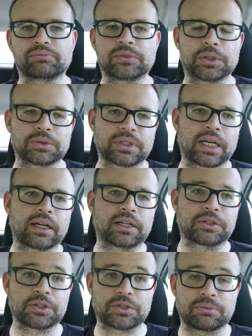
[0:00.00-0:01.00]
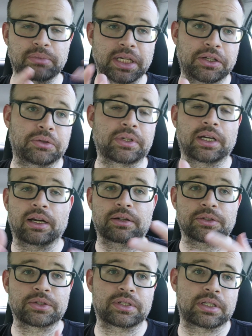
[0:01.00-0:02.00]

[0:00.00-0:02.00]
those characters and meeting new characters,